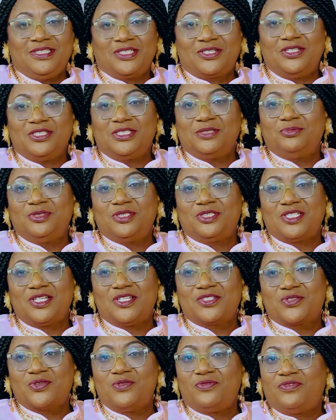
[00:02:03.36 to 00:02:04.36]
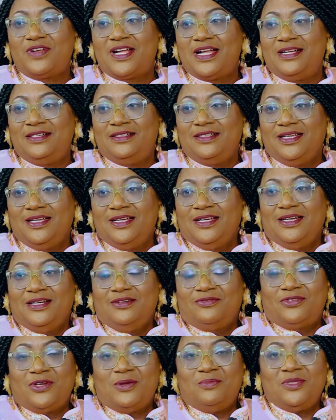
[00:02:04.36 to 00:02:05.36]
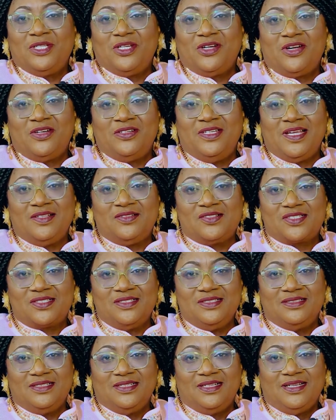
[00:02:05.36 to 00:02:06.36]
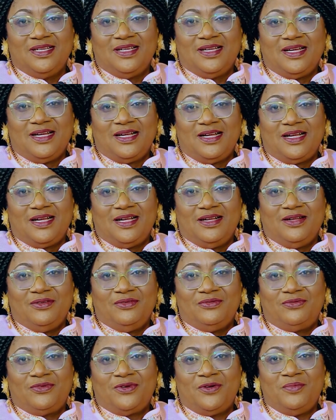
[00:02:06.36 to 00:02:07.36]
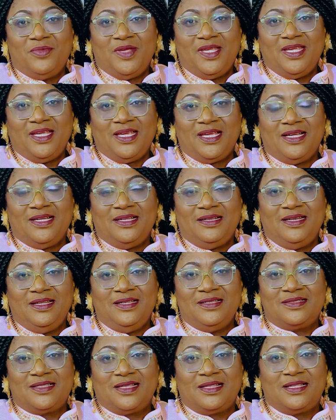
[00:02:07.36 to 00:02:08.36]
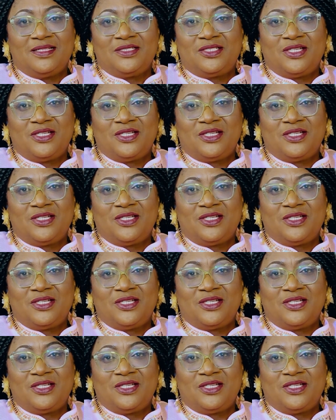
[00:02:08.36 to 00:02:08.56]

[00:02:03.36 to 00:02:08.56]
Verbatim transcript: the contribution so far from the audience. For me, Elise, it is